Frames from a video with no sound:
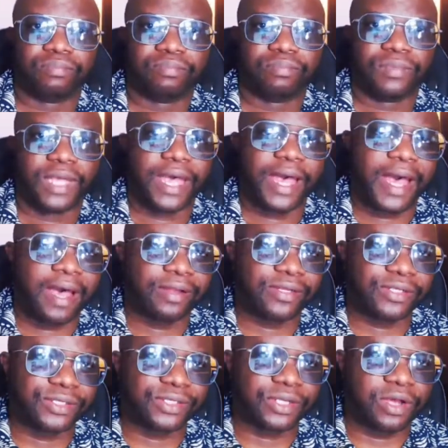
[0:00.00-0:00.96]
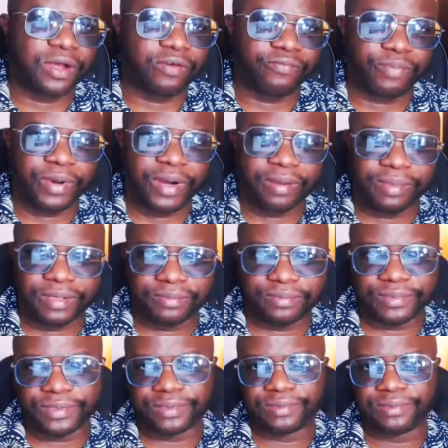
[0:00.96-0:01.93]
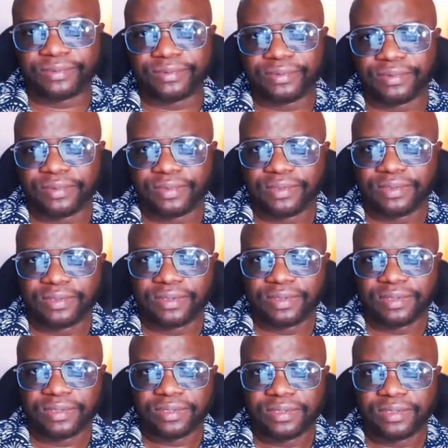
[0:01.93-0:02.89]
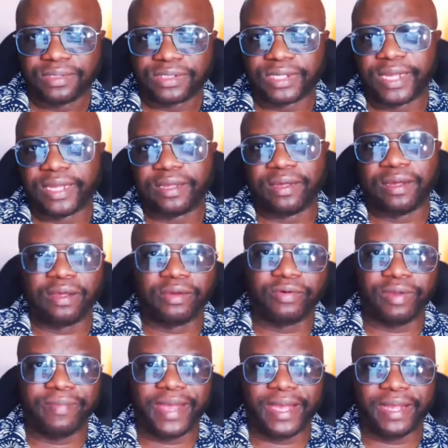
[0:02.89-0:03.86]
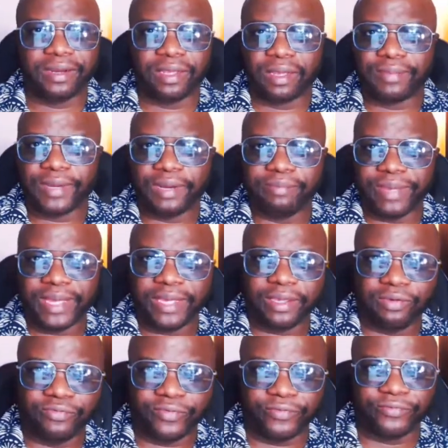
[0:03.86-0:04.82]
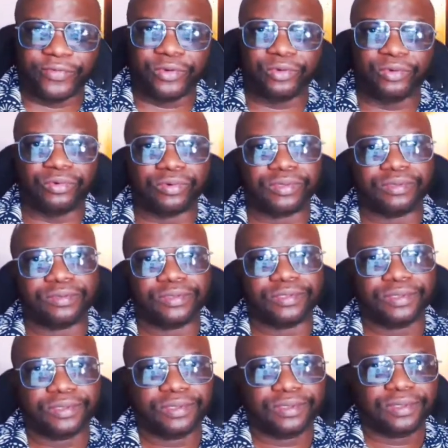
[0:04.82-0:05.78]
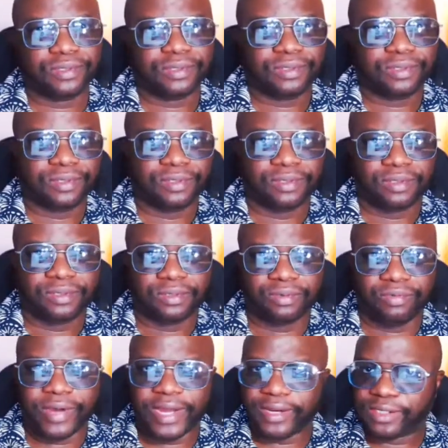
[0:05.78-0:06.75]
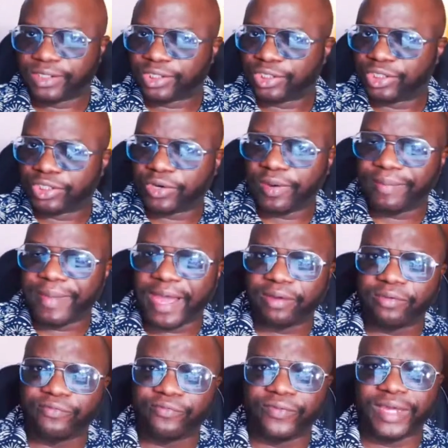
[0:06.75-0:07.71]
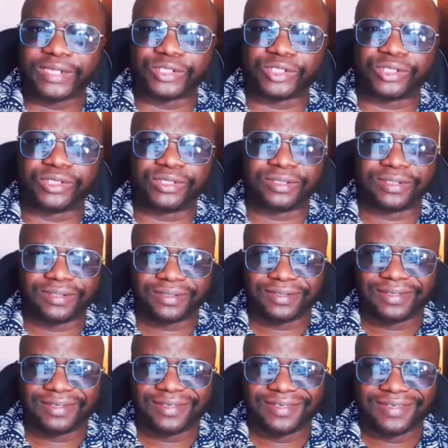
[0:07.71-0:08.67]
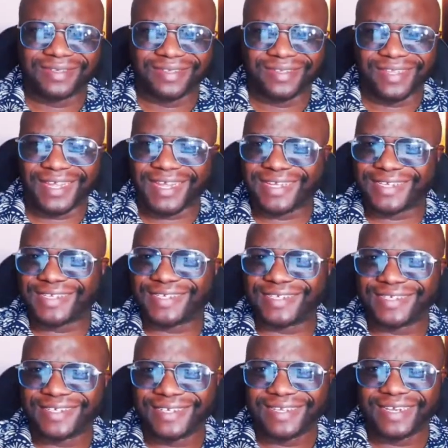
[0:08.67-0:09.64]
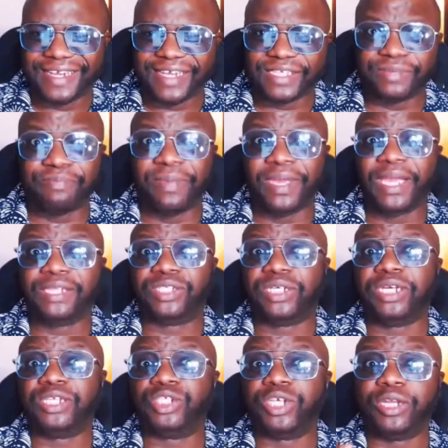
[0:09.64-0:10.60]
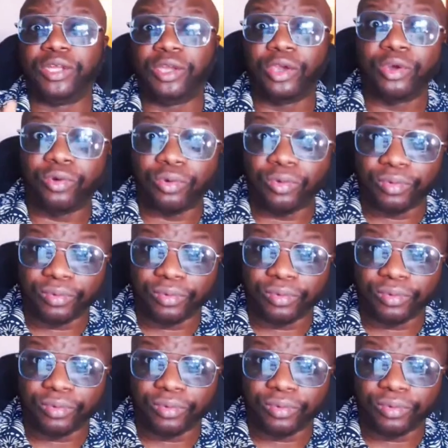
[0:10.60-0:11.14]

how to solve problems. It's like a hungry man coming to beg you for food. Why not just show him how to fish? This is me teaching you